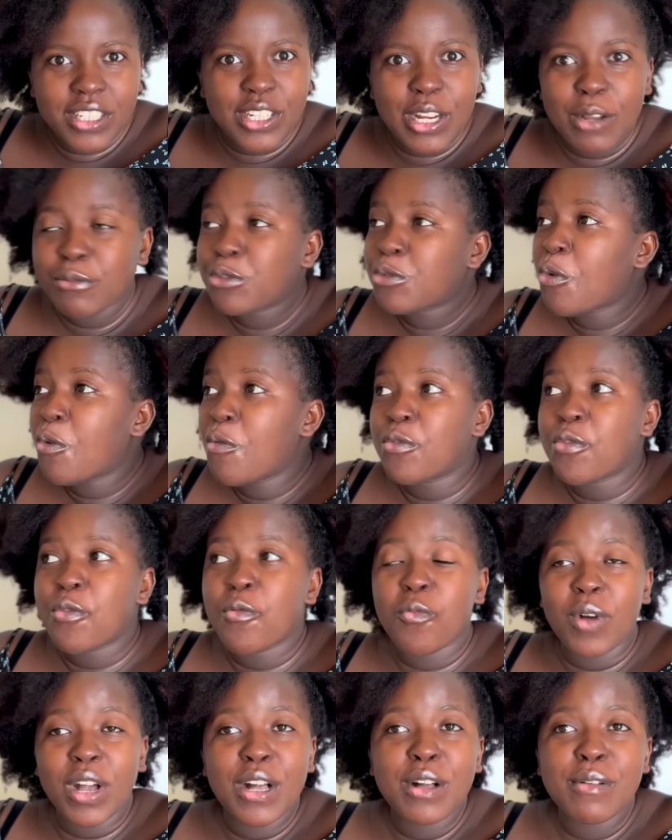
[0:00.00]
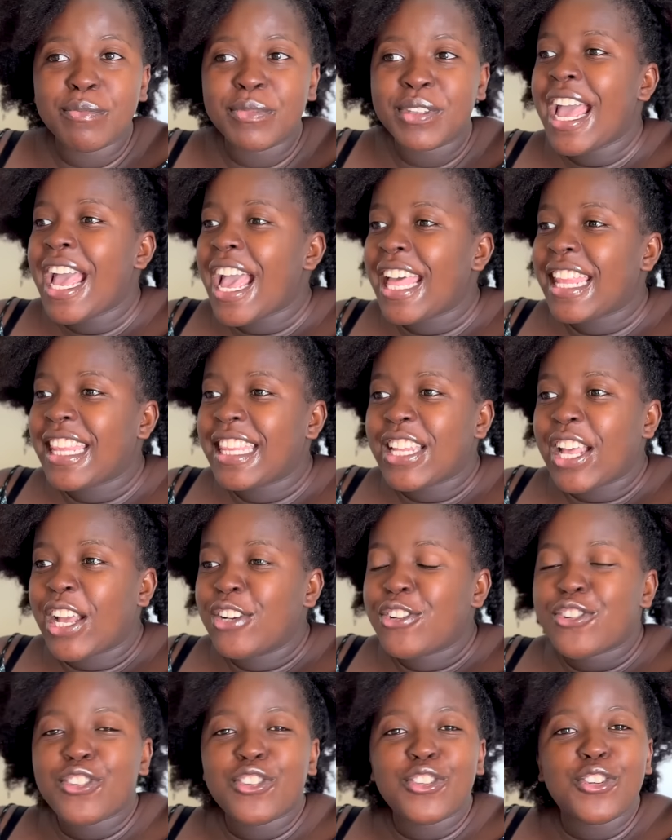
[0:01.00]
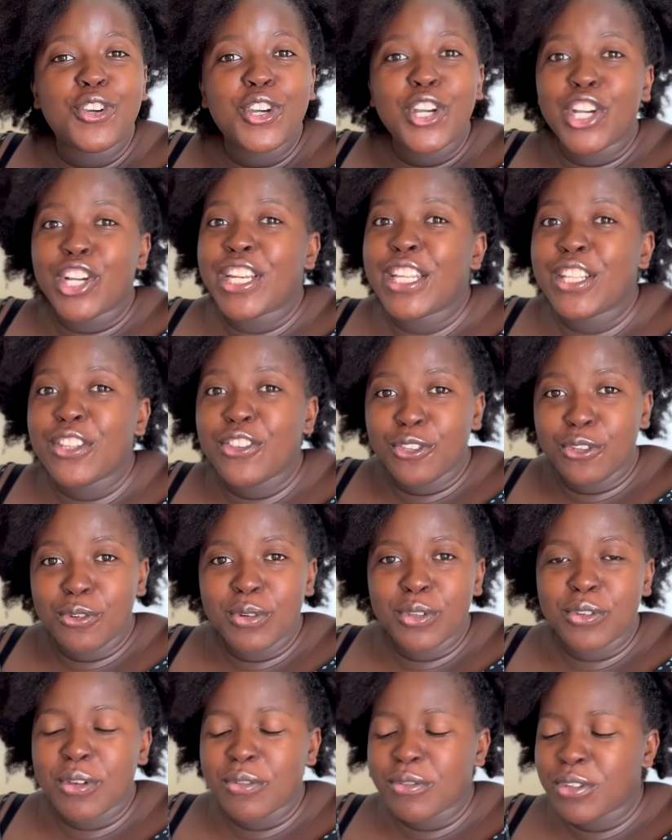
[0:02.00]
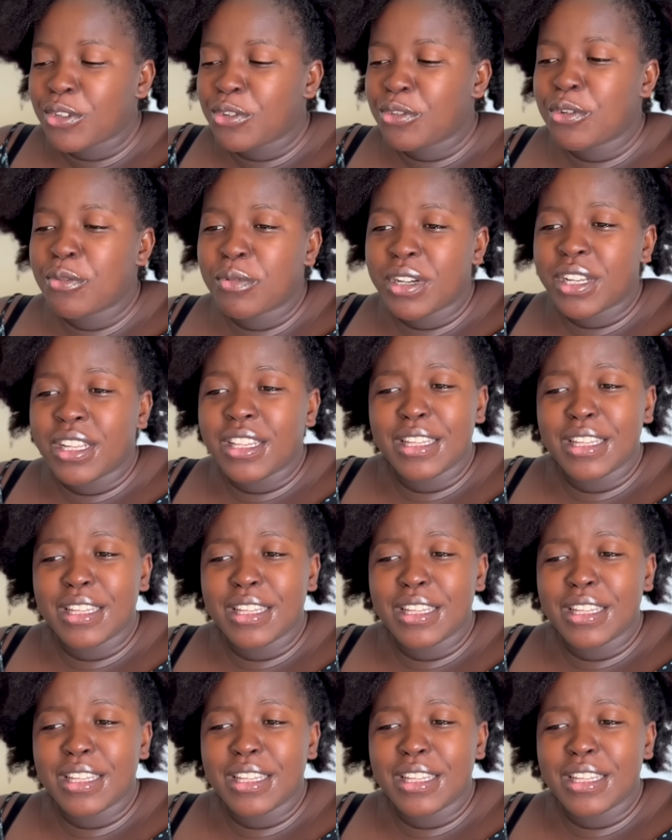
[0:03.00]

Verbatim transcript: I was overwhelmed and I just couldn't do it. So I was like, you know what?